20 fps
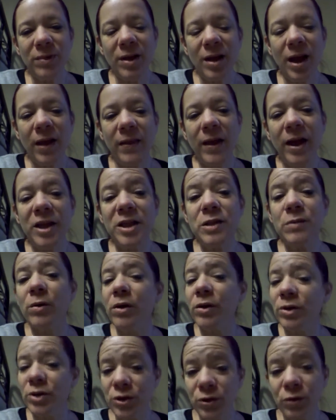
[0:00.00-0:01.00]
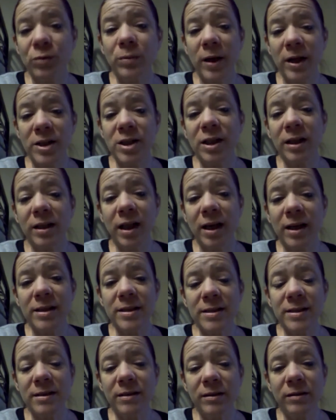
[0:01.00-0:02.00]
And that's where the true magic
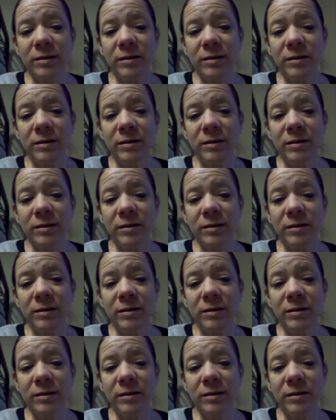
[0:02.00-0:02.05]
lies.